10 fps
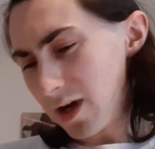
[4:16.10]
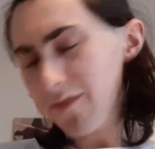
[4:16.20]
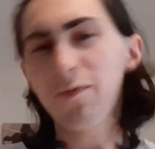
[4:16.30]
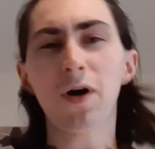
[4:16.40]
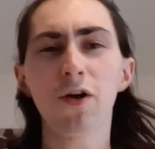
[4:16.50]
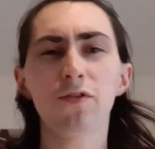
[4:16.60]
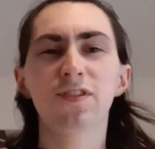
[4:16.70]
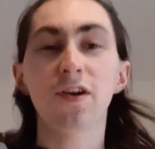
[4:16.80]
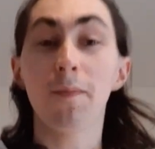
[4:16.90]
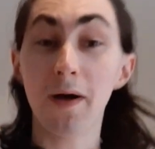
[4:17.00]
have in my notes
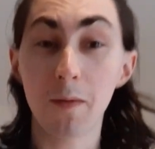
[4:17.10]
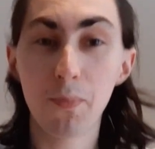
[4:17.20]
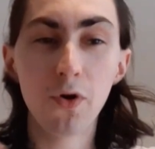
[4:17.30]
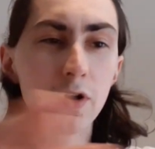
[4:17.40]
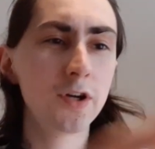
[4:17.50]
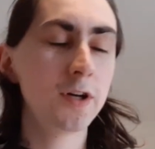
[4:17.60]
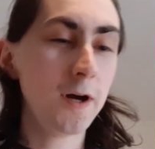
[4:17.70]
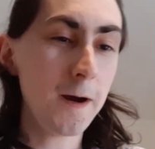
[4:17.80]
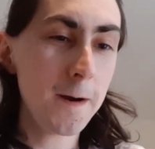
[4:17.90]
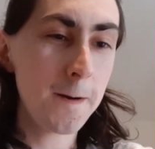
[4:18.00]
here about the book?
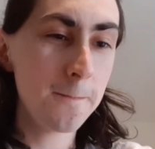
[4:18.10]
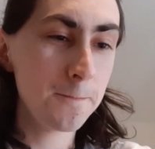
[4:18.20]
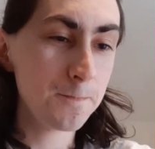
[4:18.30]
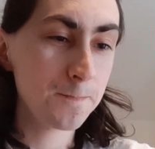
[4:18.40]
Her